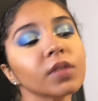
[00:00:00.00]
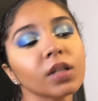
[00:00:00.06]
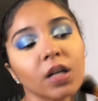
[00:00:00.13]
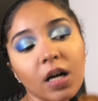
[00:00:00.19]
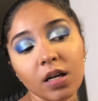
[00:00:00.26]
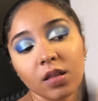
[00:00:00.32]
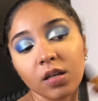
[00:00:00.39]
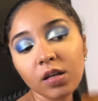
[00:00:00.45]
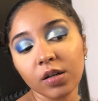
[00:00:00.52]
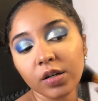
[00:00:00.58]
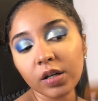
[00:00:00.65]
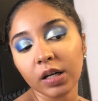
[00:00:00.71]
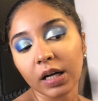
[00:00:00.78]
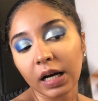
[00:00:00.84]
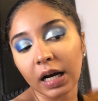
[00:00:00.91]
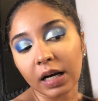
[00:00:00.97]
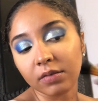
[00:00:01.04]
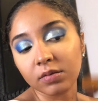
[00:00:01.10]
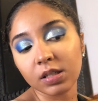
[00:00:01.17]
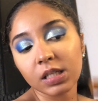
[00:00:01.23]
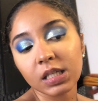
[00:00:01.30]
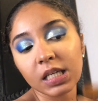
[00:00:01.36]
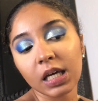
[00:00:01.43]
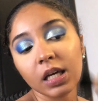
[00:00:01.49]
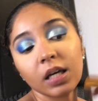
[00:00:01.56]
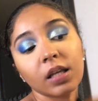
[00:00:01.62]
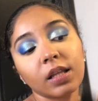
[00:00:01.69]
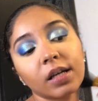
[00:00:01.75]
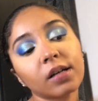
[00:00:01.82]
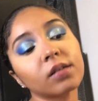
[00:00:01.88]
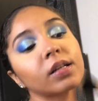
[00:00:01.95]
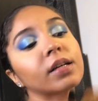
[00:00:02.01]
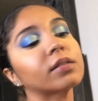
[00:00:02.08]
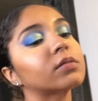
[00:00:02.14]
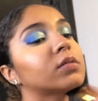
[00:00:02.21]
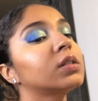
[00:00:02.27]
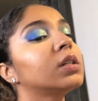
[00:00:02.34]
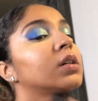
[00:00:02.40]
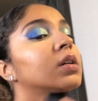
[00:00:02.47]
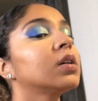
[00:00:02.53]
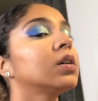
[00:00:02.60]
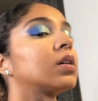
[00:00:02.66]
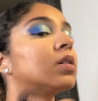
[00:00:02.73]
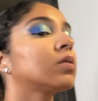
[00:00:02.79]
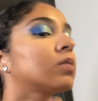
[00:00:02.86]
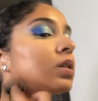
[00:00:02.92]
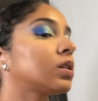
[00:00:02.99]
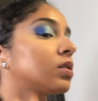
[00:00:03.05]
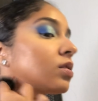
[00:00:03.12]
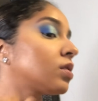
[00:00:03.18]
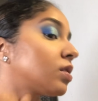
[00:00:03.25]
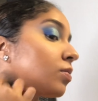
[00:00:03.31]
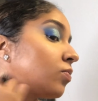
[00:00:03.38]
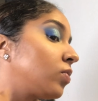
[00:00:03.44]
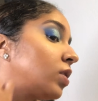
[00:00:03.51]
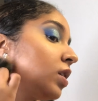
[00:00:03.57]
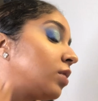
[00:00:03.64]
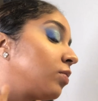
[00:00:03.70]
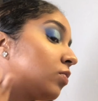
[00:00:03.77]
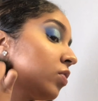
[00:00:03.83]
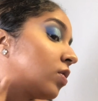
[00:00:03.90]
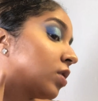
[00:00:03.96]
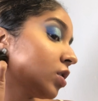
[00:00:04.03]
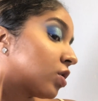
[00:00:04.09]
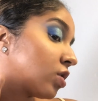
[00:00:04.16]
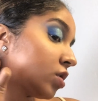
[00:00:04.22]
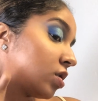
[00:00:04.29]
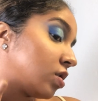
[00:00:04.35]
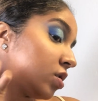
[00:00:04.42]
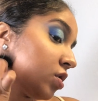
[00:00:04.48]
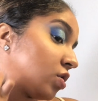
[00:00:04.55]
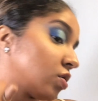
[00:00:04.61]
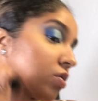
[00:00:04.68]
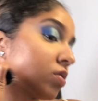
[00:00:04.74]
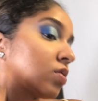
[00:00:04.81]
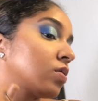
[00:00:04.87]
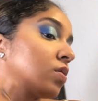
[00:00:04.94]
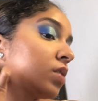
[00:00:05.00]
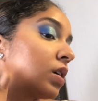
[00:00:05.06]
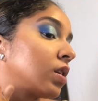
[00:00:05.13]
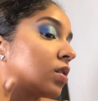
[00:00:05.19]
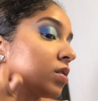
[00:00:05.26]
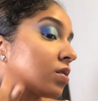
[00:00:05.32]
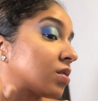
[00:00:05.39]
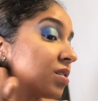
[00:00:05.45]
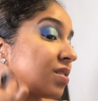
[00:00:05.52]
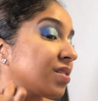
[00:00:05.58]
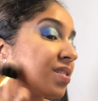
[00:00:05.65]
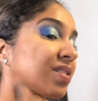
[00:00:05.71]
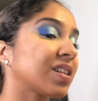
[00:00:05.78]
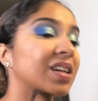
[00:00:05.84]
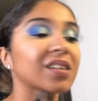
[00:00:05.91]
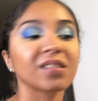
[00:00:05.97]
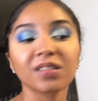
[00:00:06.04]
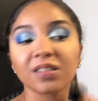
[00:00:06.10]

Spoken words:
I think you're gonna have to take it down now with the stippling brush, just so that it doesn't look like,